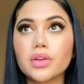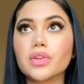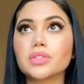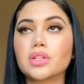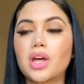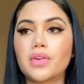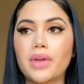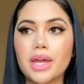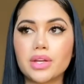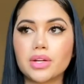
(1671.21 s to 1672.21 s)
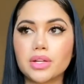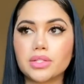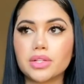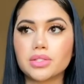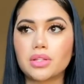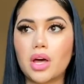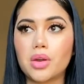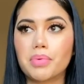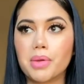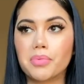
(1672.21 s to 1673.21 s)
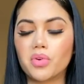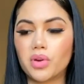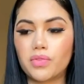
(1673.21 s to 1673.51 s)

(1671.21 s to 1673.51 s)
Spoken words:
There's a lot of haters. There's a lot of people with